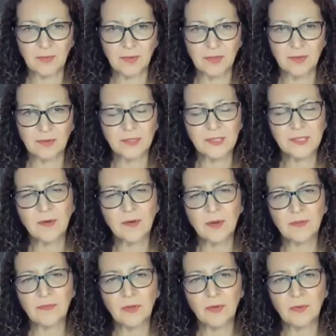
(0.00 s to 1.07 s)
with you. So
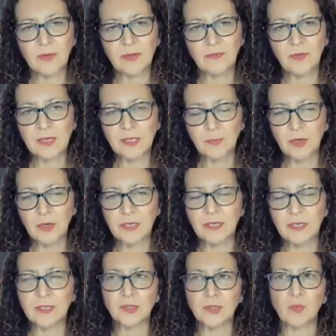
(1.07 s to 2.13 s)
if you had to put it
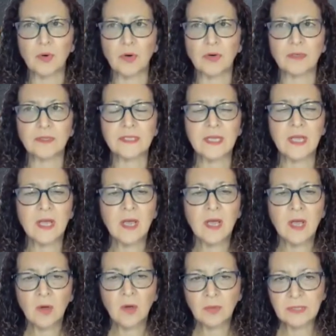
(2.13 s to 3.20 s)
into words,
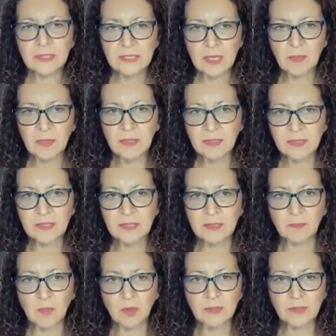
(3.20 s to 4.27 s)
would some of
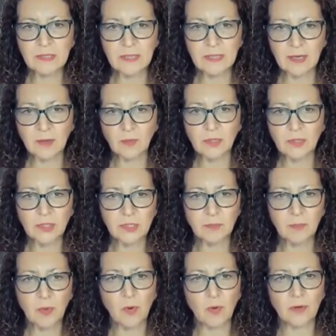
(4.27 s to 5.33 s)
these multi-language
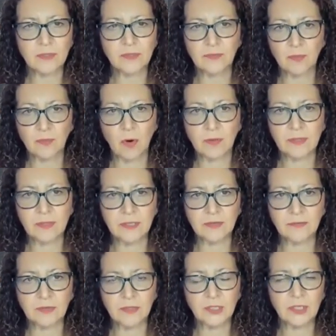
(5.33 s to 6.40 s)
supports for all these
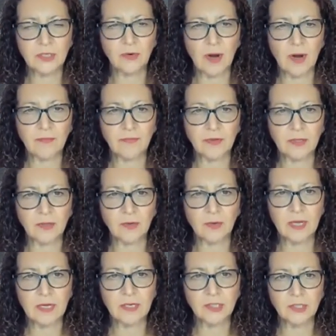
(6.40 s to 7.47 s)
different geographic
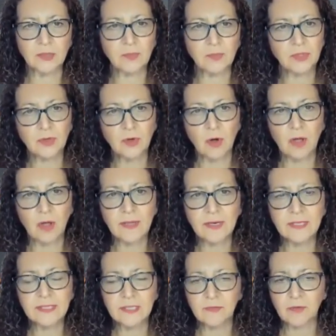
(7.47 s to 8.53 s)
locations, would you call that
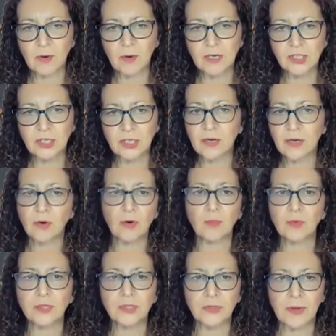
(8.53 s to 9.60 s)
a differentiator or
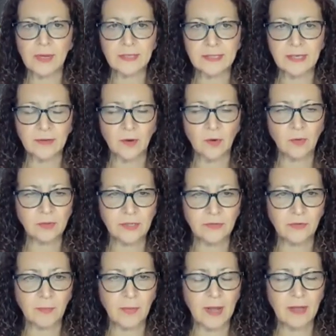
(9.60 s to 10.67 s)
would you head down a whole
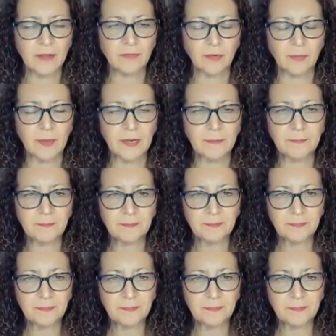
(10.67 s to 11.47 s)
different path for me?